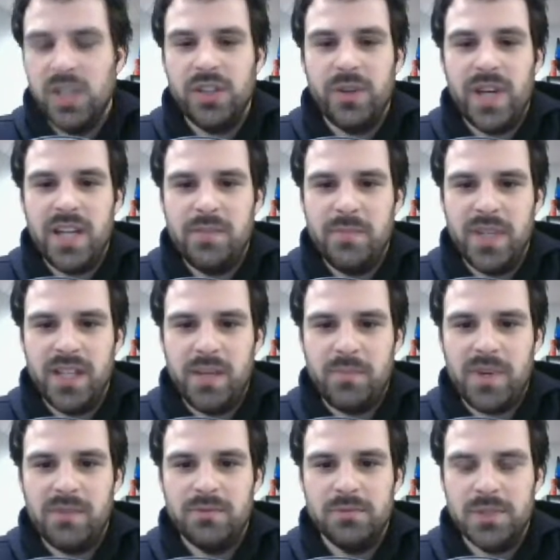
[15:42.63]
I admit I'm
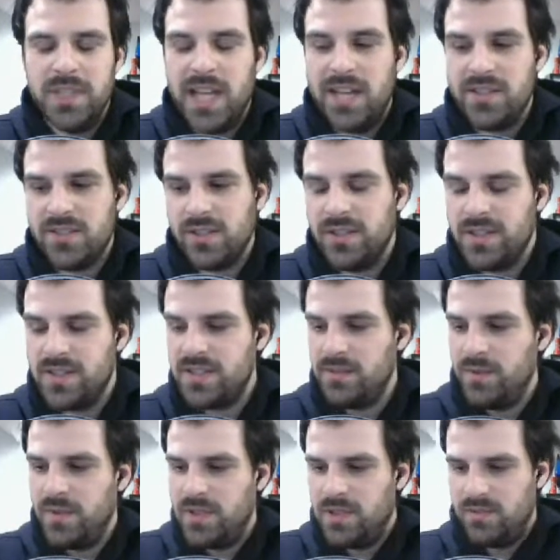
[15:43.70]
probably not as good as
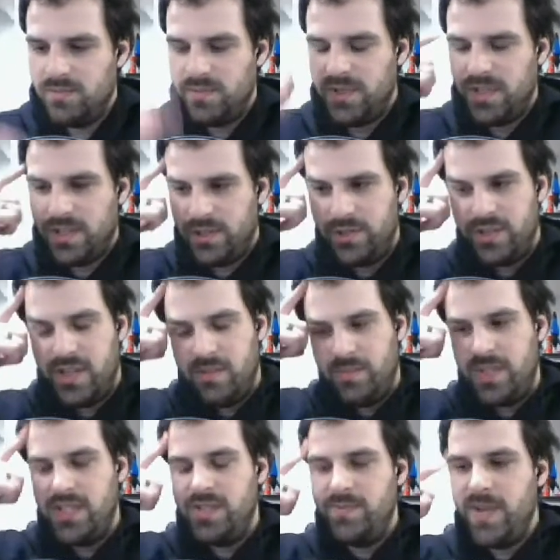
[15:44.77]
some of the production
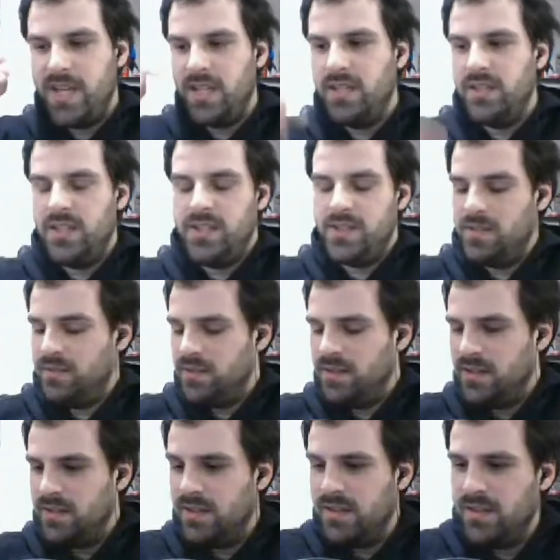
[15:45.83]
companies making these.
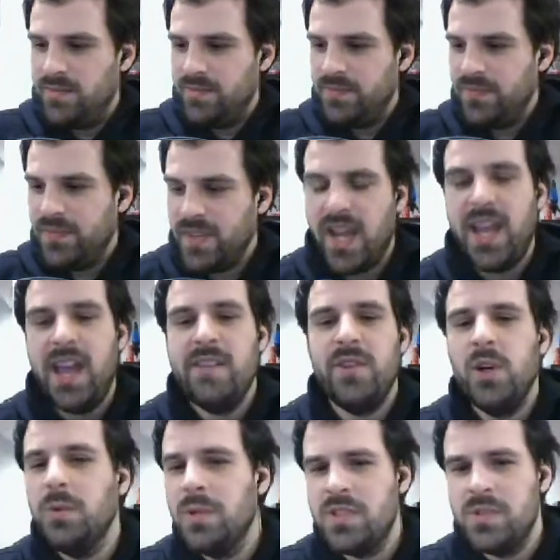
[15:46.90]
I have
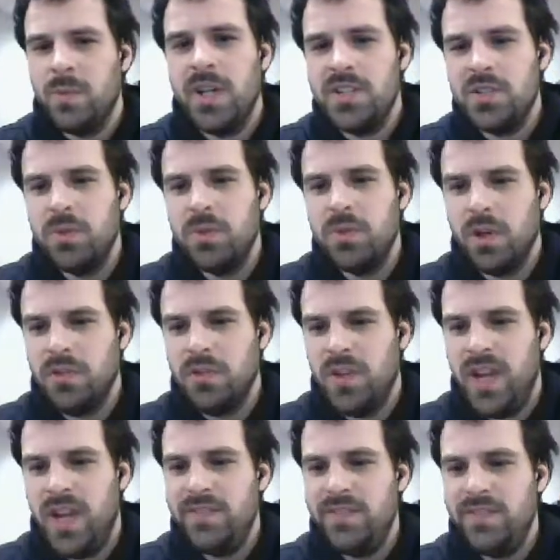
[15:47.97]
always wanted to work for
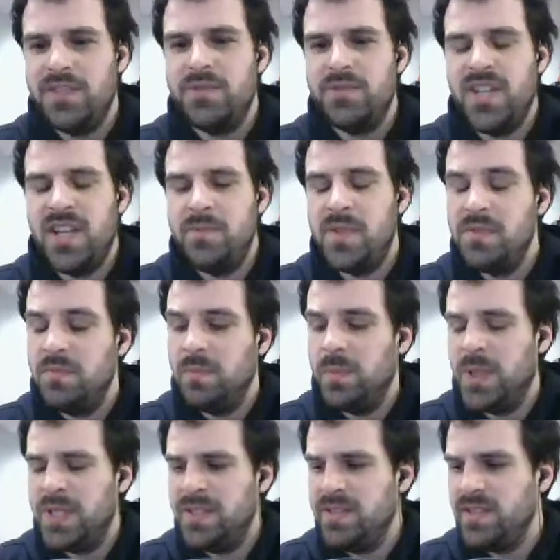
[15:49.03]
heavy entertainment,
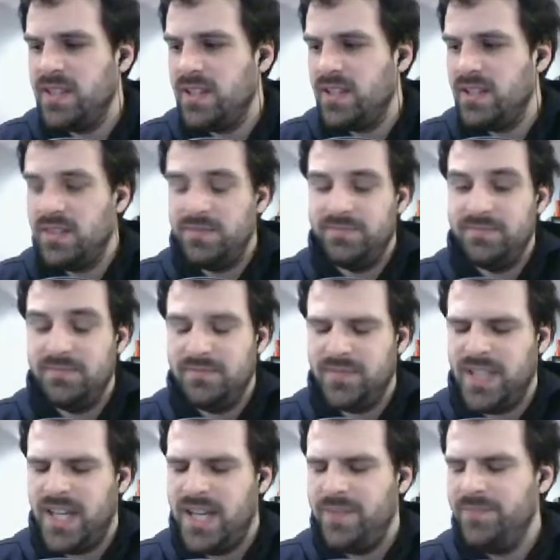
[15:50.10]
but
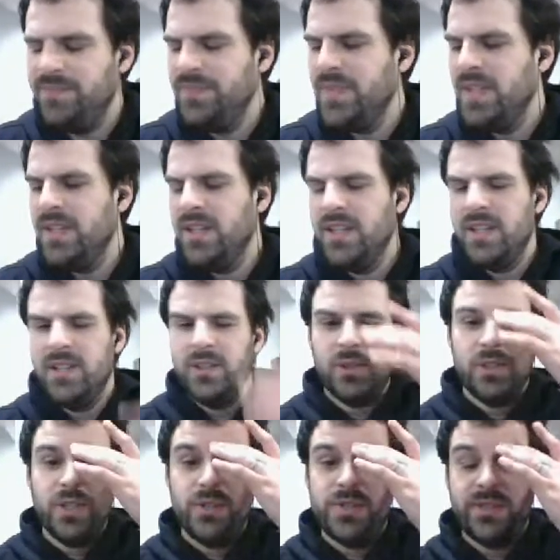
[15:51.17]
yeah,
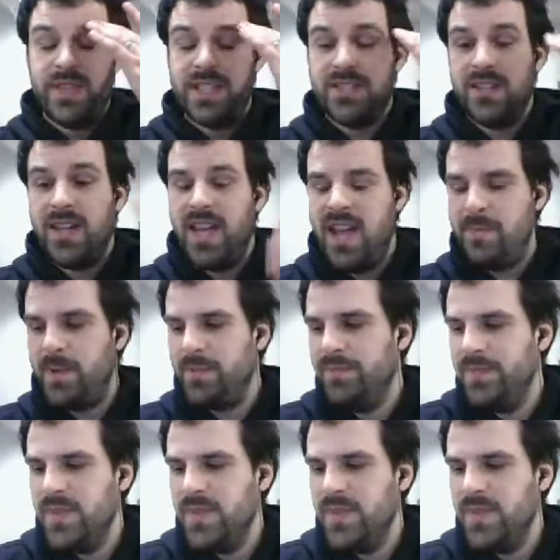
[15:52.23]
Lord knows if that's going to happen.